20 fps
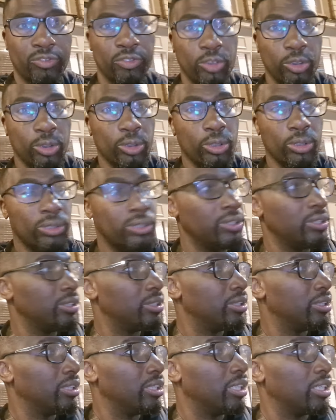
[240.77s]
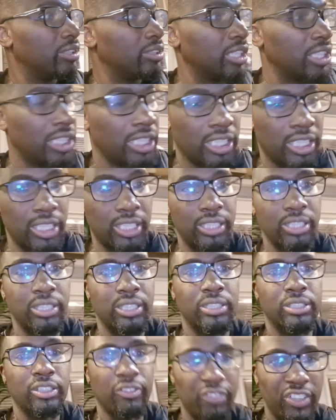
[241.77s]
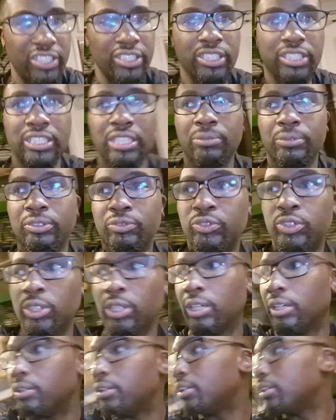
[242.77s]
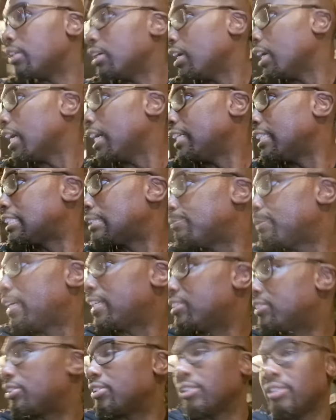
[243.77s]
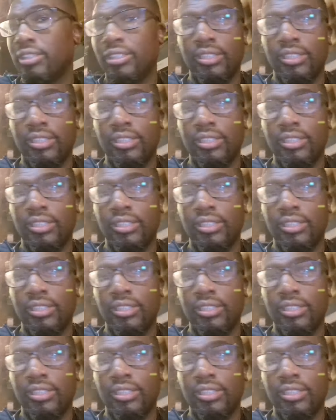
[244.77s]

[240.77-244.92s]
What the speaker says: for the defenders that we've got. I expect